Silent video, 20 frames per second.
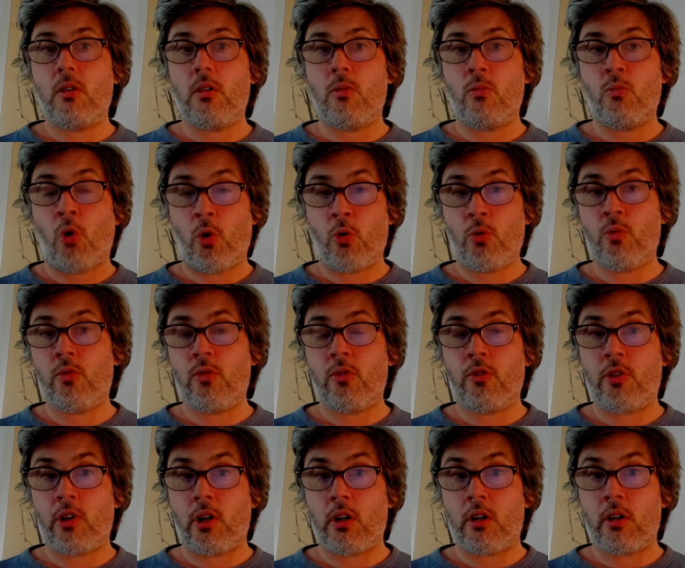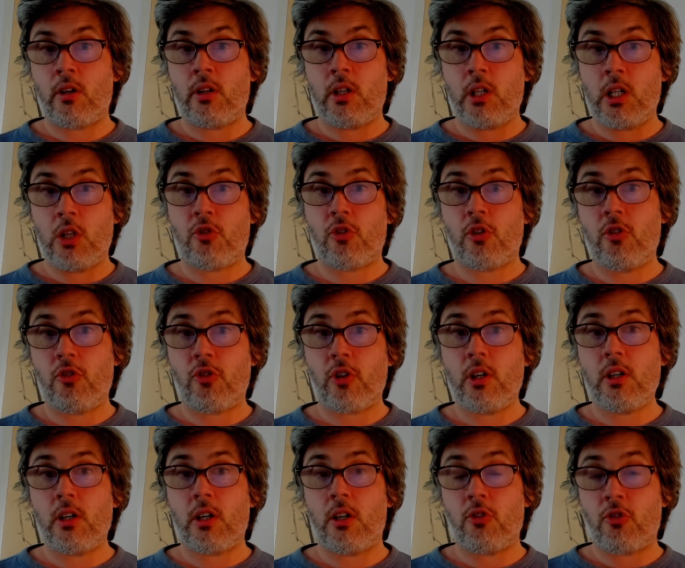wrote the I Ching
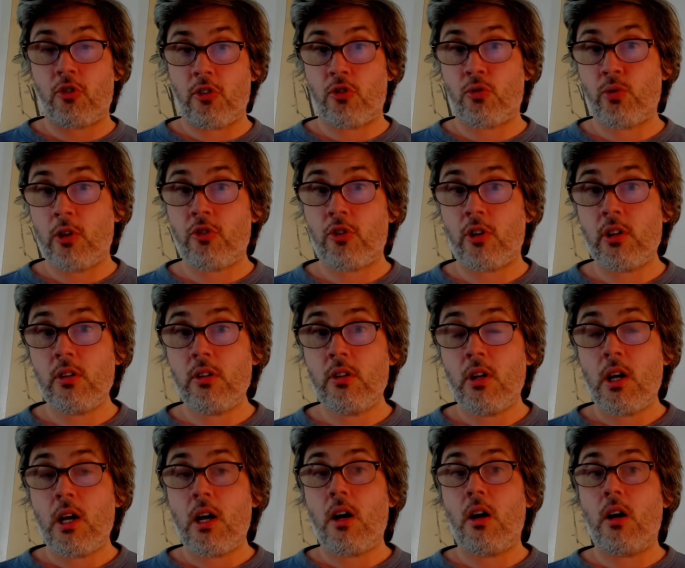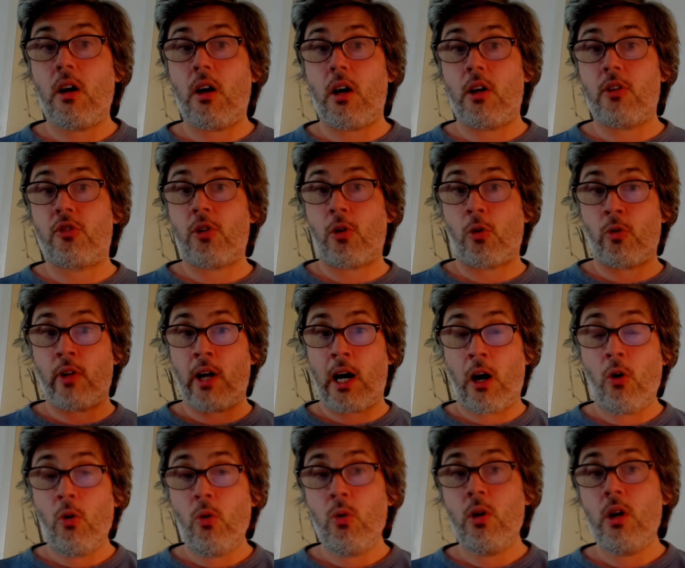Jing and Shi Sui Jing until
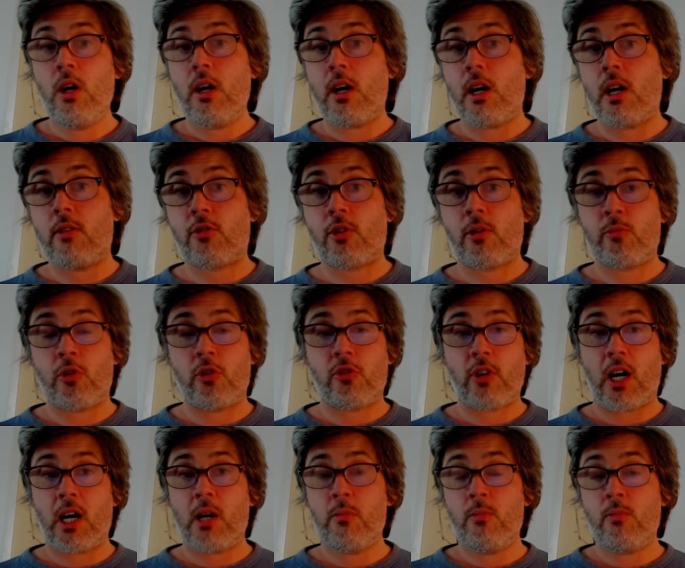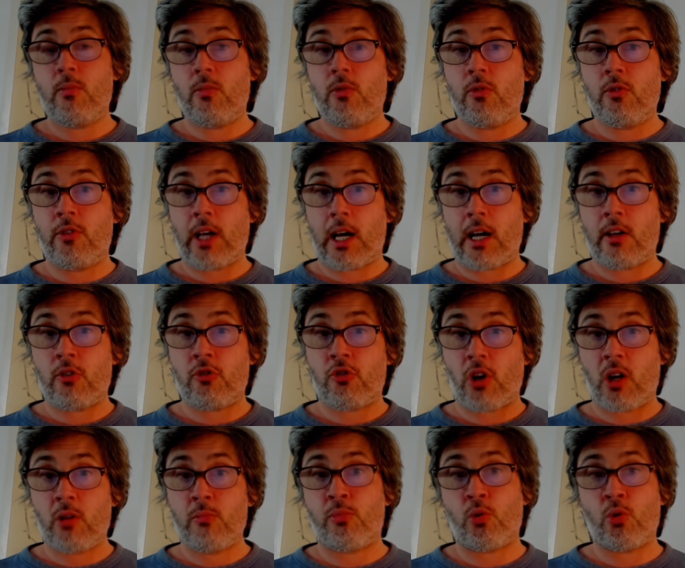now, and from the time that
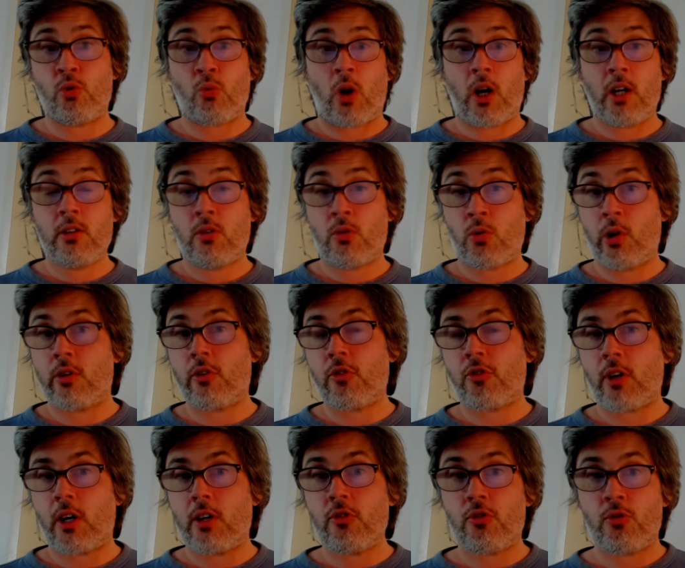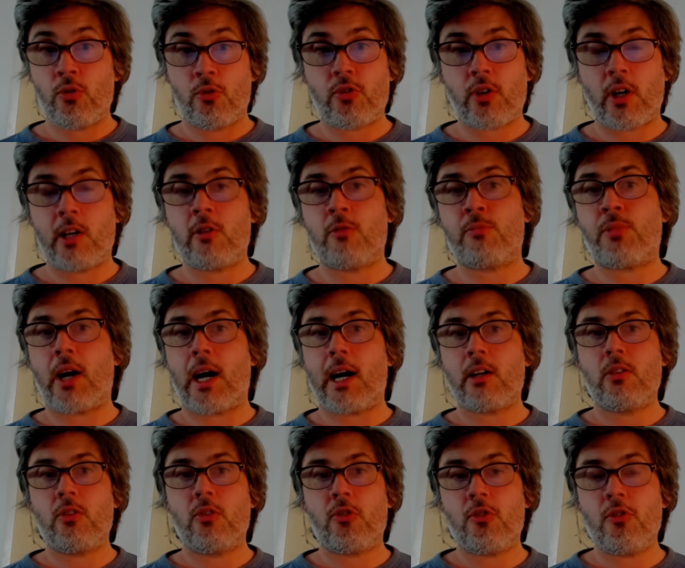Zhang Boduan criticized those kind of
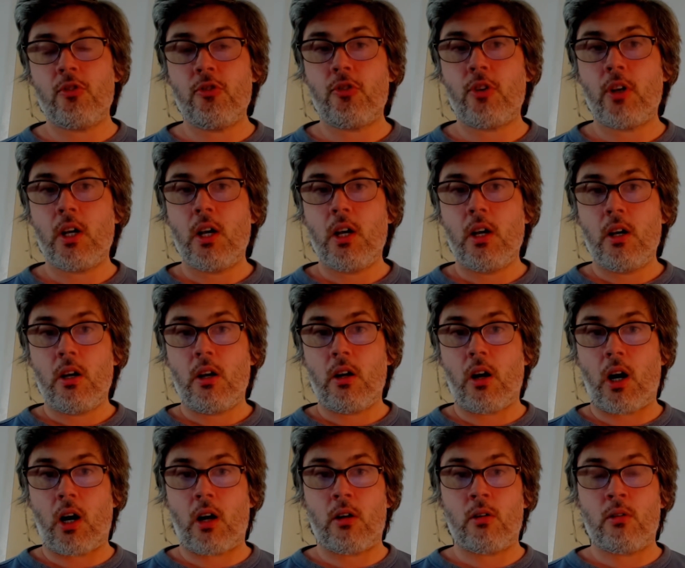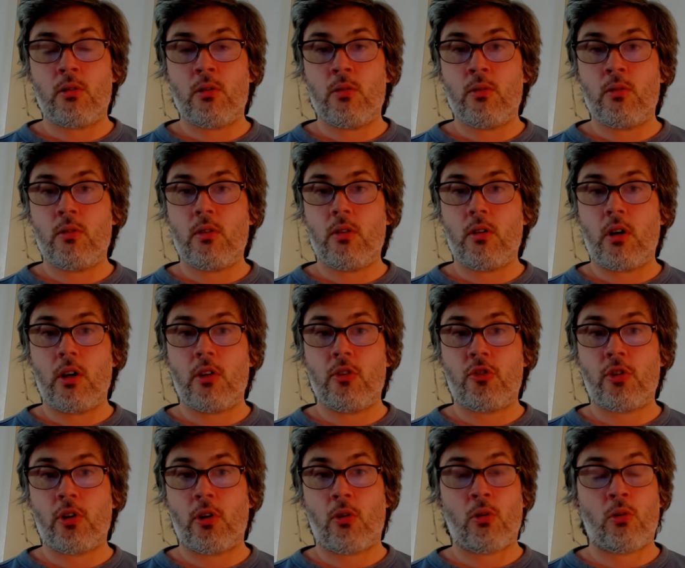practices
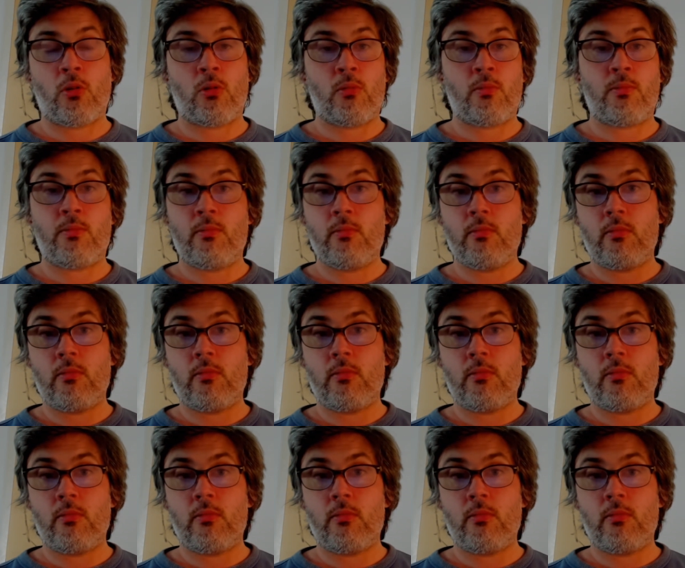until,